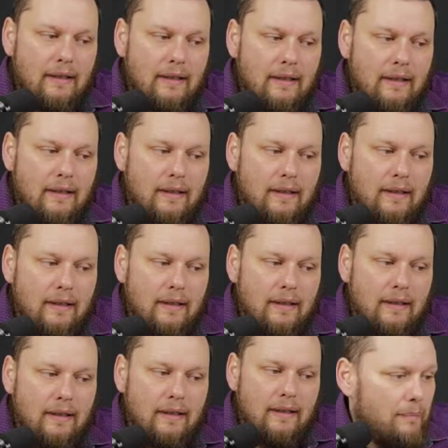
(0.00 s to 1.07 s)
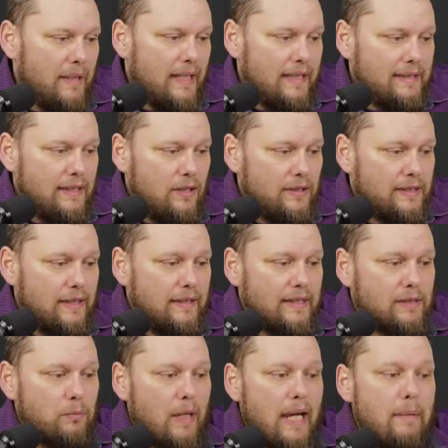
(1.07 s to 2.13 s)
So it is used in
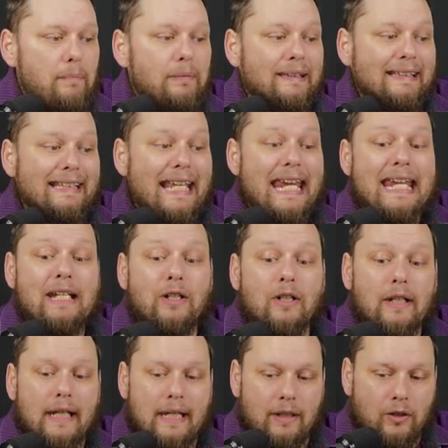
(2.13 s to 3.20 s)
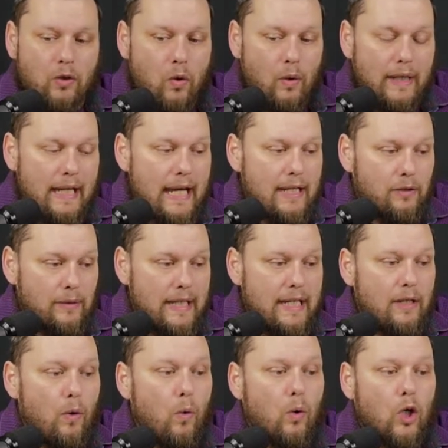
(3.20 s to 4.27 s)
this way later in Koine Greek
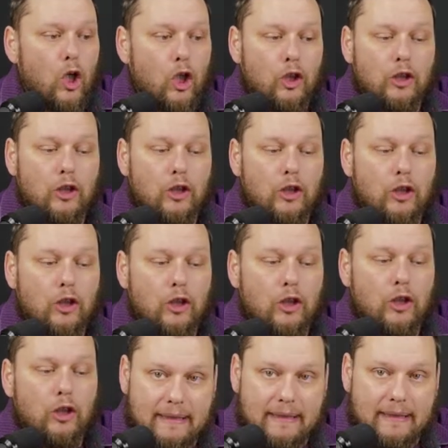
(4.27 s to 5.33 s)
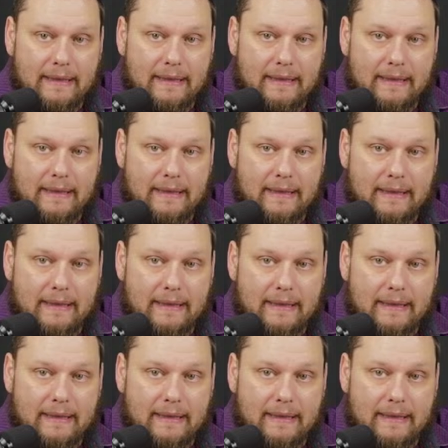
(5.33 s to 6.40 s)
or early Byzantine Greek. And that's when we
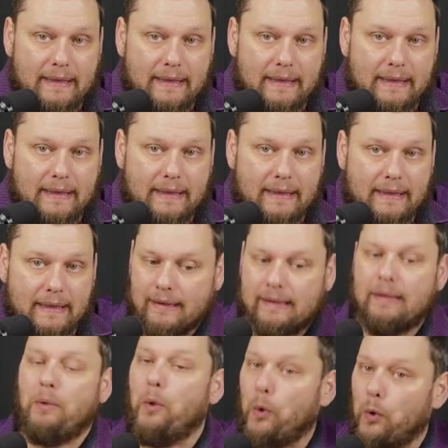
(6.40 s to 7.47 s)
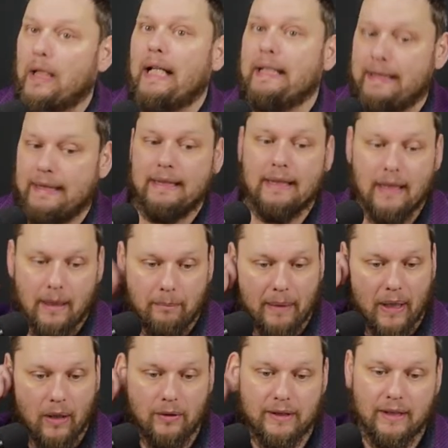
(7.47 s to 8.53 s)
start really seeing this whole idea
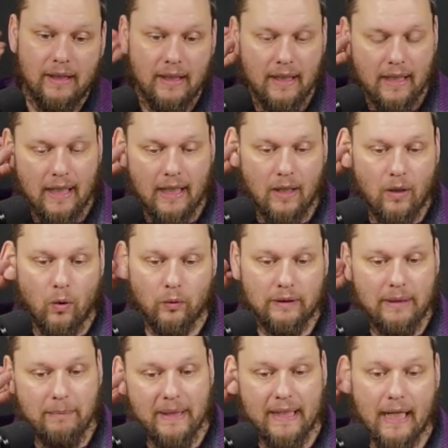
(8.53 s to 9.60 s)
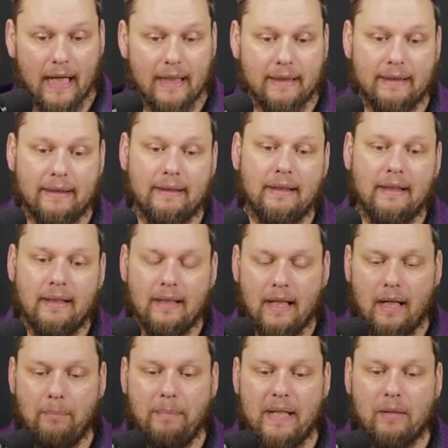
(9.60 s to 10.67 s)
about only begotten
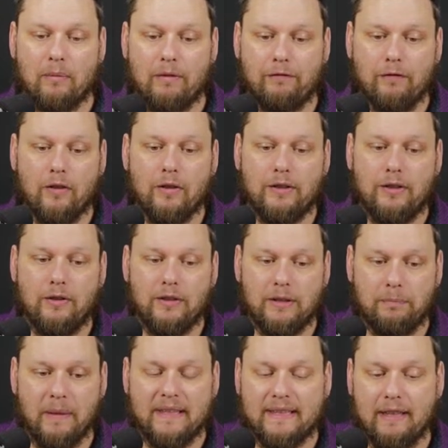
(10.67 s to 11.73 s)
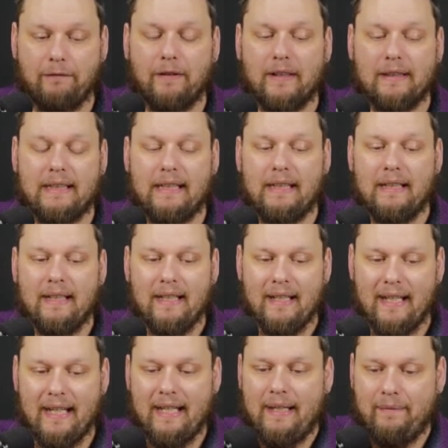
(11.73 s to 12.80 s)
being referred to specifically
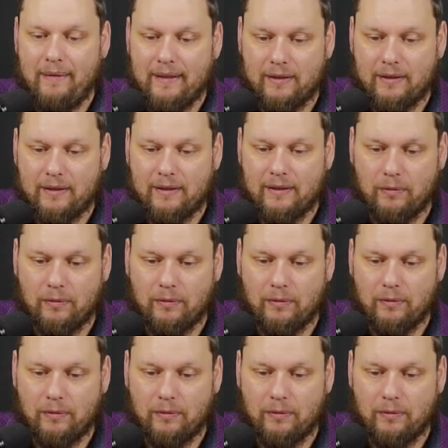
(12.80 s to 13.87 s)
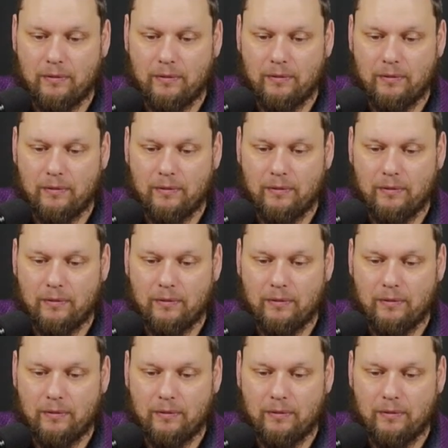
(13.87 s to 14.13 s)
in this way. So